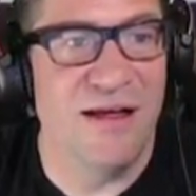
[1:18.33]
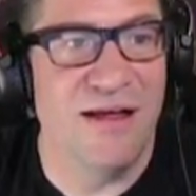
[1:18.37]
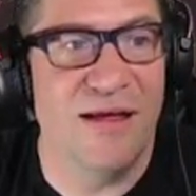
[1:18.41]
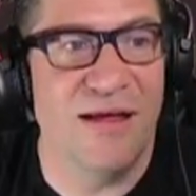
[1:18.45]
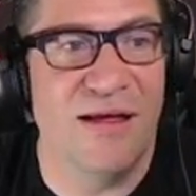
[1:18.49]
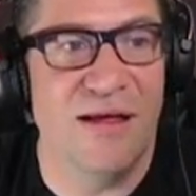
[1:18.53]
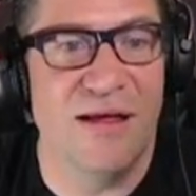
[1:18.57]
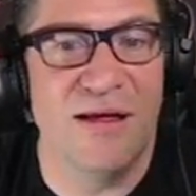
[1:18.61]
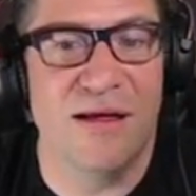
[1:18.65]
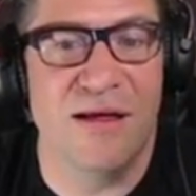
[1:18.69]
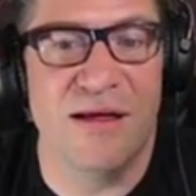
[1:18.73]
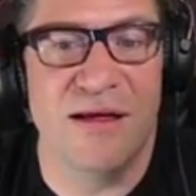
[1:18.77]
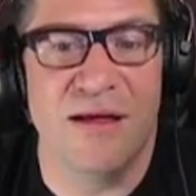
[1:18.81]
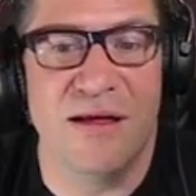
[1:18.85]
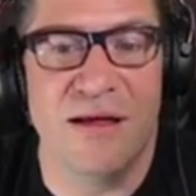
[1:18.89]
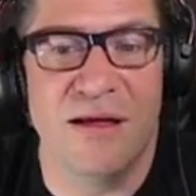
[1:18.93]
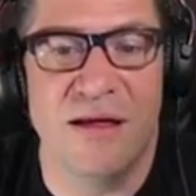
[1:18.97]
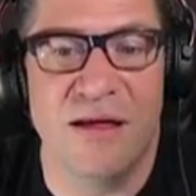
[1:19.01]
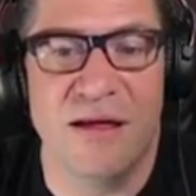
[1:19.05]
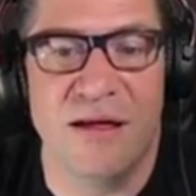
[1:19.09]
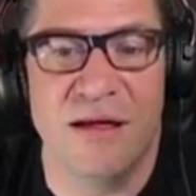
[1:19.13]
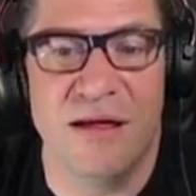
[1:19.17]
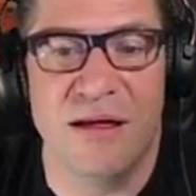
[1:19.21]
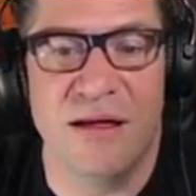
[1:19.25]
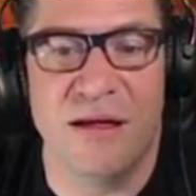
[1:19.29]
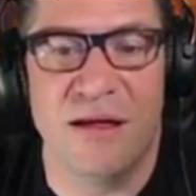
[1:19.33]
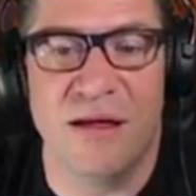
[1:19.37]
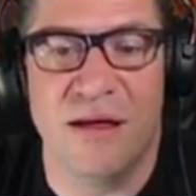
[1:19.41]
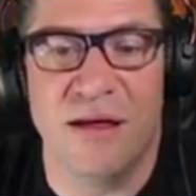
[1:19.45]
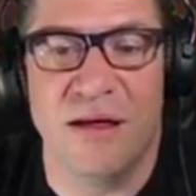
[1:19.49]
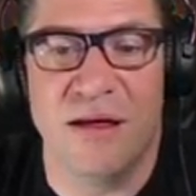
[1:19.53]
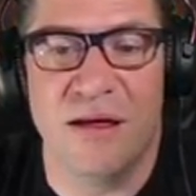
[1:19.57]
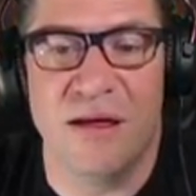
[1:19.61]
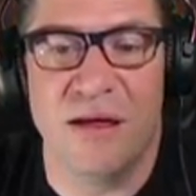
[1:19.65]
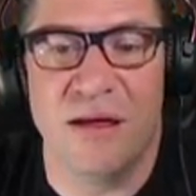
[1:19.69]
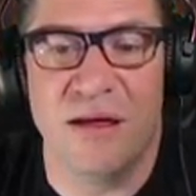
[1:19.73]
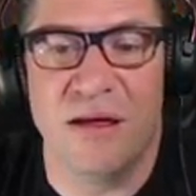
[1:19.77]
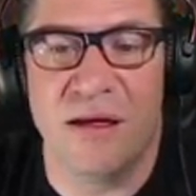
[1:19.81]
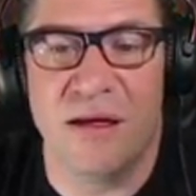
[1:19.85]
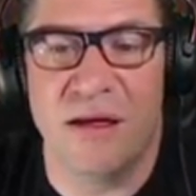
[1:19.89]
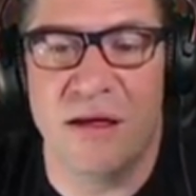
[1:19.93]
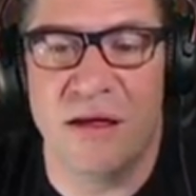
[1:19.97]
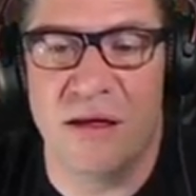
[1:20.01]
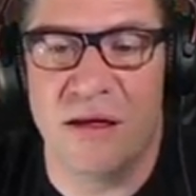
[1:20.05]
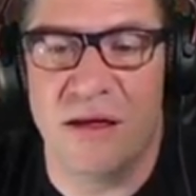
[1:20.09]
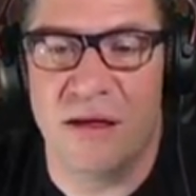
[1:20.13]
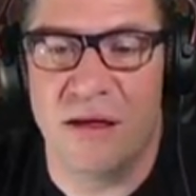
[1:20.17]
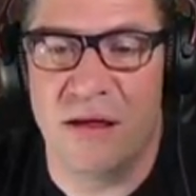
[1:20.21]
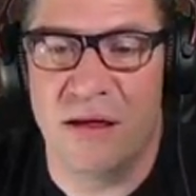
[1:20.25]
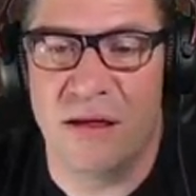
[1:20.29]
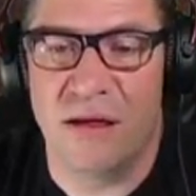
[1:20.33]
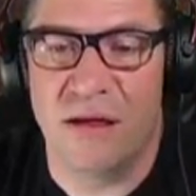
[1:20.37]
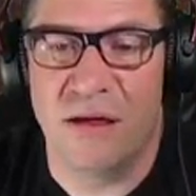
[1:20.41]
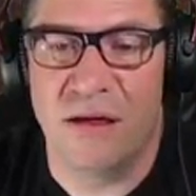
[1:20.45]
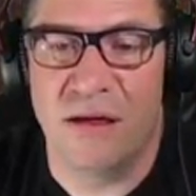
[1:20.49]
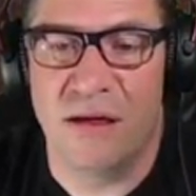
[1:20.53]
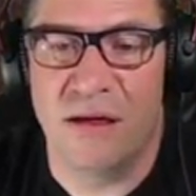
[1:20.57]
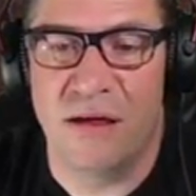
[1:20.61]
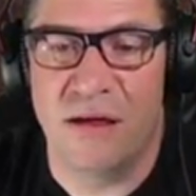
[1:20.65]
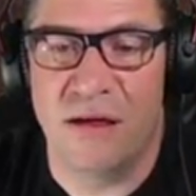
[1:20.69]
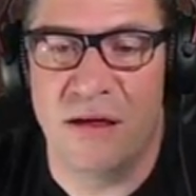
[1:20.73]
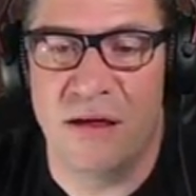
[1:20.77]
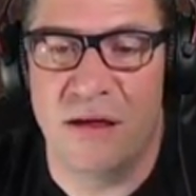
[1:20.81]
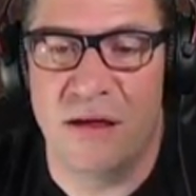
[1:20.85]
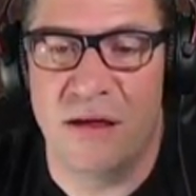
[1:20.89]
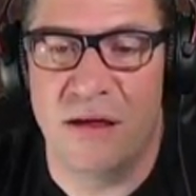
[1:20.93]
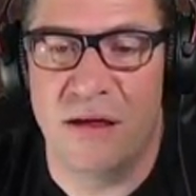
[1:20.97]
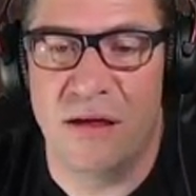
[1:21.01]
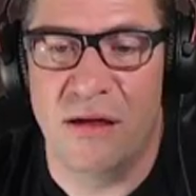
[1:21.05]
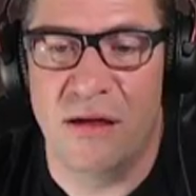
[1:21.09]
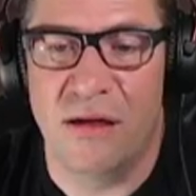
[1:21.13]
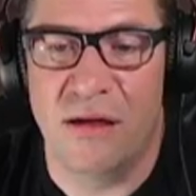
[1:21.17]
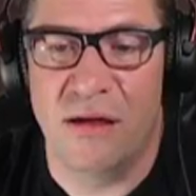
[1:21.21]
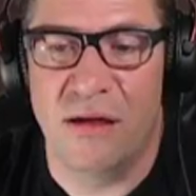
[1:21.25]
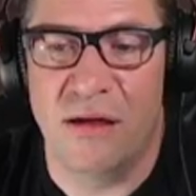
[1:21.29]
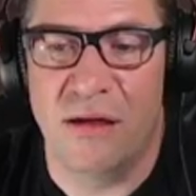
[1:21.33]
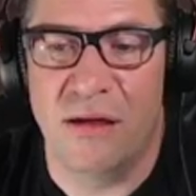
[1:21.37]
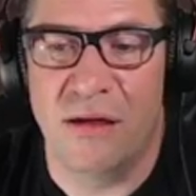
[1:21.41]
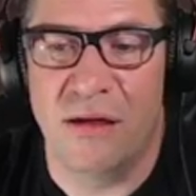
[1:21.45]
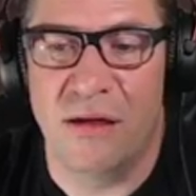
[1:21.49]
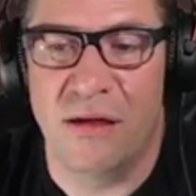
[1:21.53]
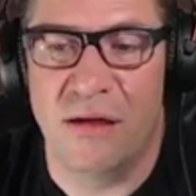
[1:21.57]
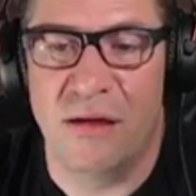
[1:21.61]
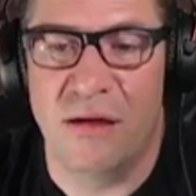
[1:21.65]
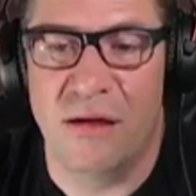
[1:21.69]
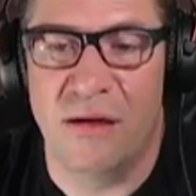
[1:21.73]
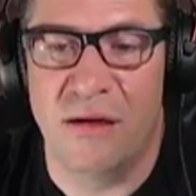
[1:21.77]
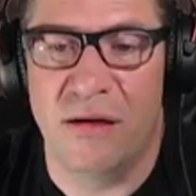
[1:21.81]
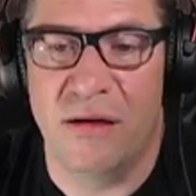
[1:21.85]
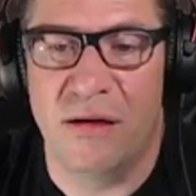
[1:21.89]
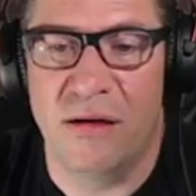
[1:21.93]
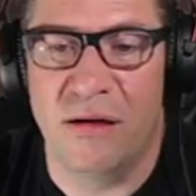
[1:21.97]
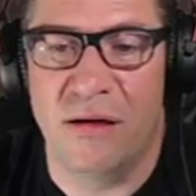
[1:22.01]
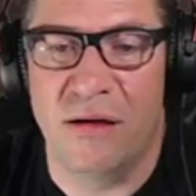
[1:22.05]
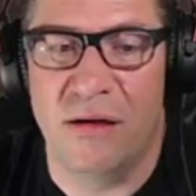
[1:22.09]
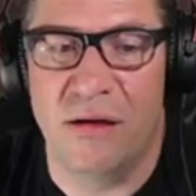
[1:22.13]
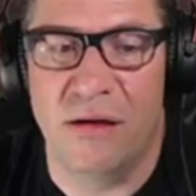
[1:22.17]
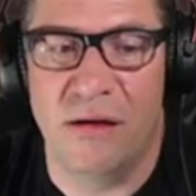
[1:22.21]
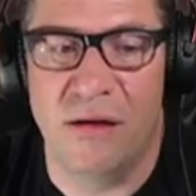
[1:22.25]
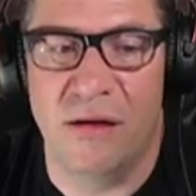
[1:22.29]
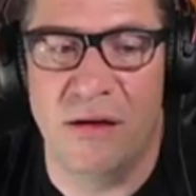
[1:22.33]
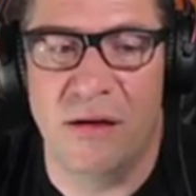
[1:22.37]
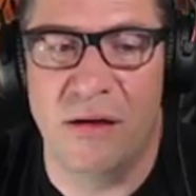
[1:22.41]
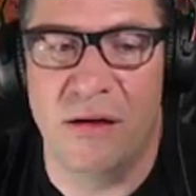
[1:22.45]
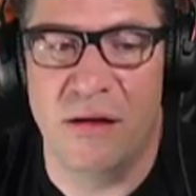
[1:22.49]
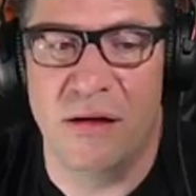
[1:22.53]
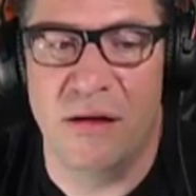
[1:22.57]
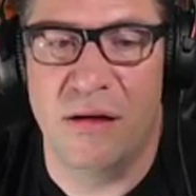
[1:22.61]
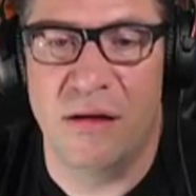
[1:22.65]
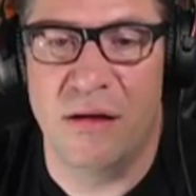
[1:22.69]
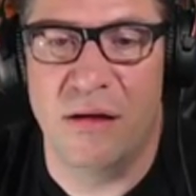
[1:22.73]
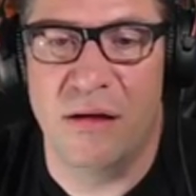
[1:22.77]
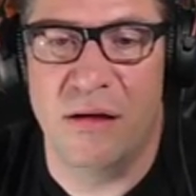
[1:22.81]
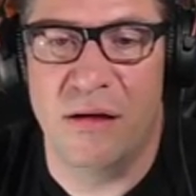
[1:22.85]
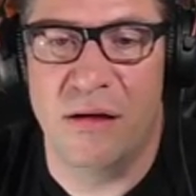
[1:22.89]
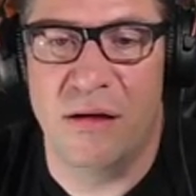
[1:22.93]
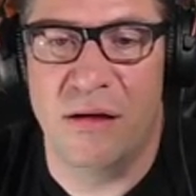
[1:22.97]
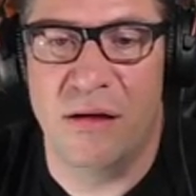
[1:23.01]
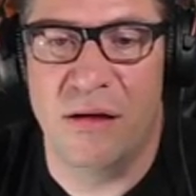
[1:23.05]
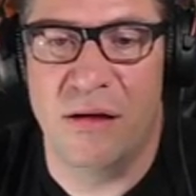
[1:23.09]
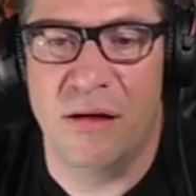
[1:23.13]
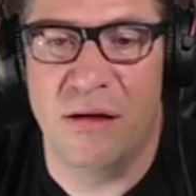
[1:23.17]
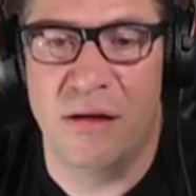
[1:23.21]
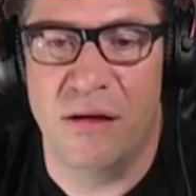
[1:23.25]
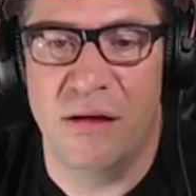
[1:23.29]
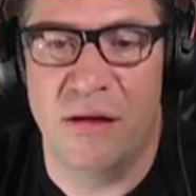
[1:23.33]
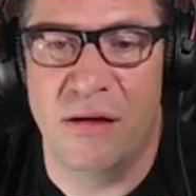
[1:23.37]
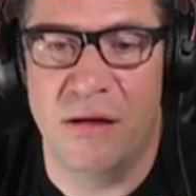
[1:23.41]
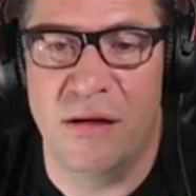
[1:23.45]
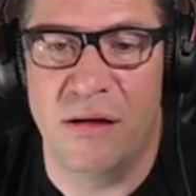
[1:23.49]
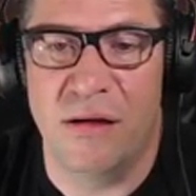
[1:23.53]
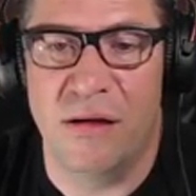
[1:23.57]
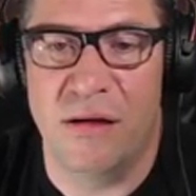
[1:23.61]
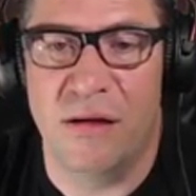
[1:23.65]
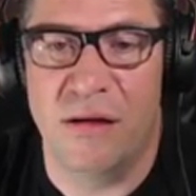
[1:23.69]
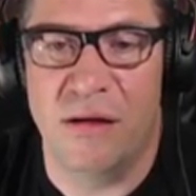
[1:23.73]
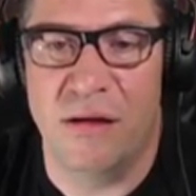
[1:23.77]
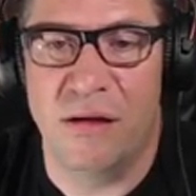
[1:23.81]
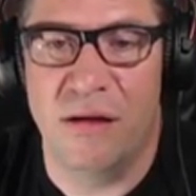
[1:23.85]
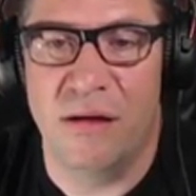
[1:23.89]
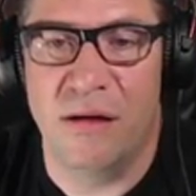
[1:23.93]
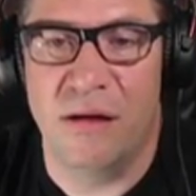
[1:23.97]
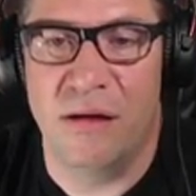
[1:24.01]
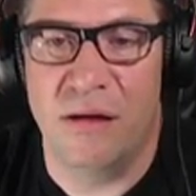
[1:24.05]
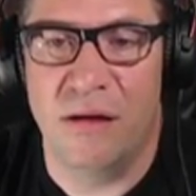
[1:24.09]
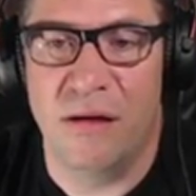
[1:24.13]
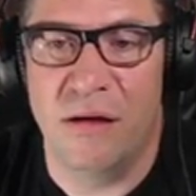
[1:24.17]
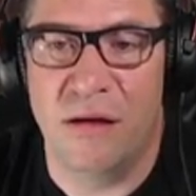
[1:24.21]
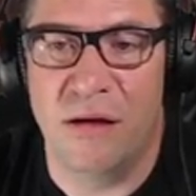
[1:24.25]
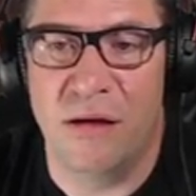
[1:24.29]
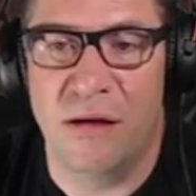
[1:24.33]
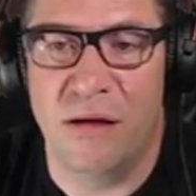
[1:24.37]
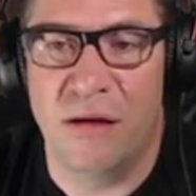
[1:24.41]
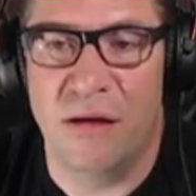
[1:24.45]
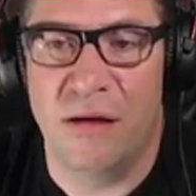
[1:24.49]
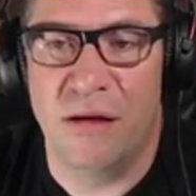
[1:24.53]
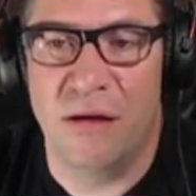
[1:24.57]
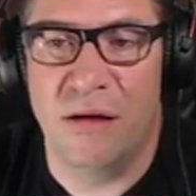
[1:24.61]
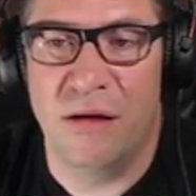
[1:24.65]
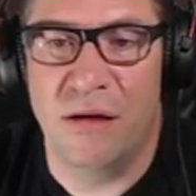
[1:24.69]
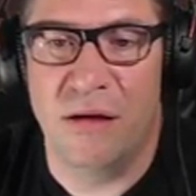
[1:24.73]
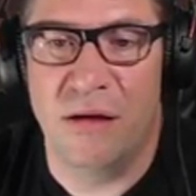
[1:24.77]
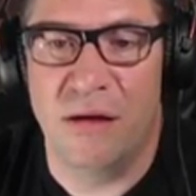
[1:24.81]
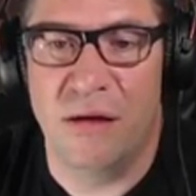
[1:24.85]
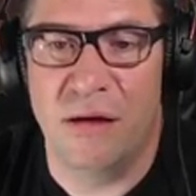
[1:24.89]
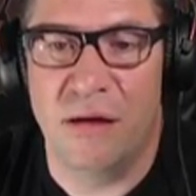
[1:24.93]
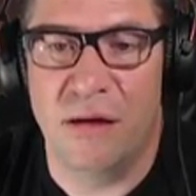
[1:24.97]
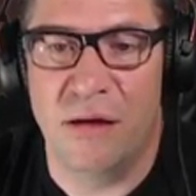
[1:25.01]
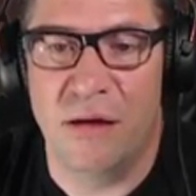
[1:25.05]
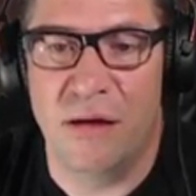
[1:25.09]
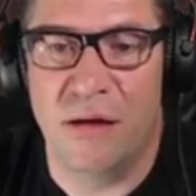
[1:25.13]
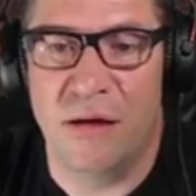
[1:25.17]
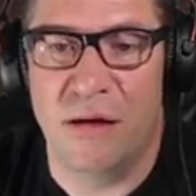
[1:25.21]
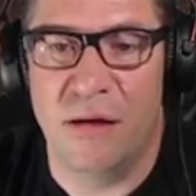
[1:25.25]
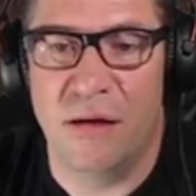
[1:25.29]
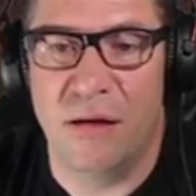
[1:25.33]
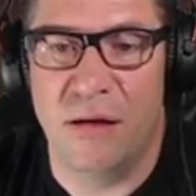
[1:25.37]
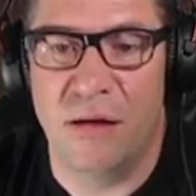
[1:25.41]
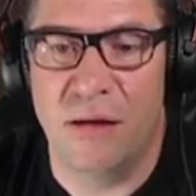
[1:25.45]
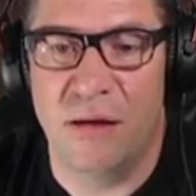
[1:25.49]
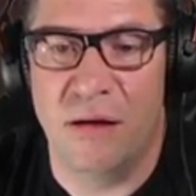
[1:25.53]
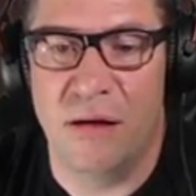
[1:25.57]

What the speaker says: Nobody speaks.